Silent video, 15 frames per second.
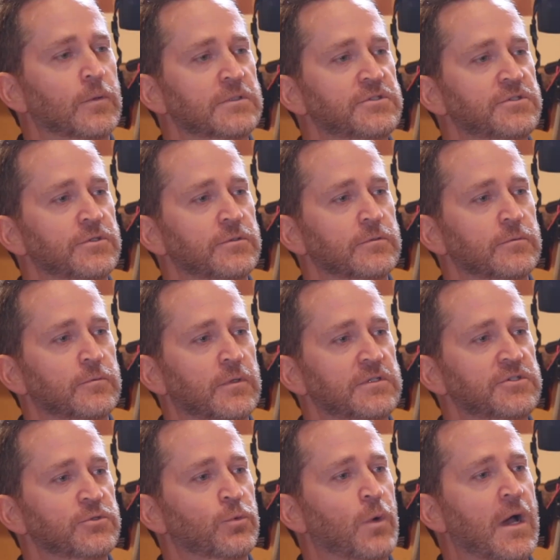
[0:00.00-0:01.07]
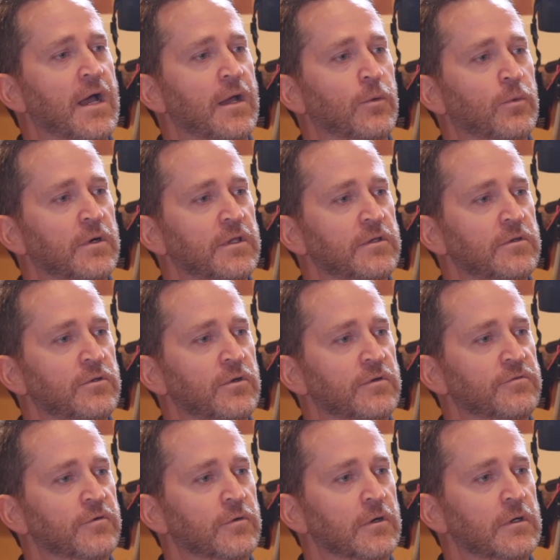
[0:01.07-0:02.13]
What's your why? What do you do
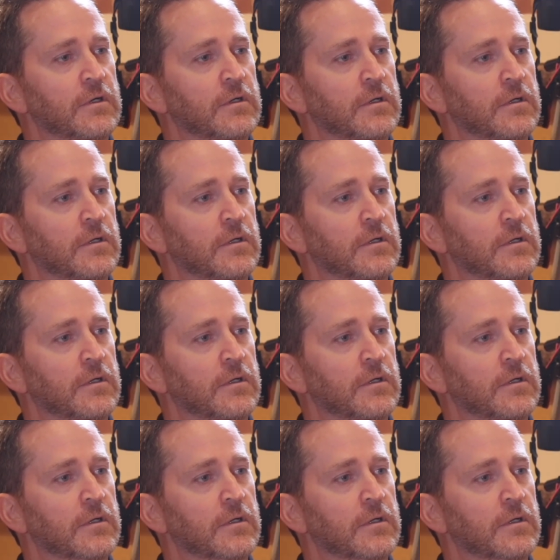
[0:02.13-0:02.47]
it for?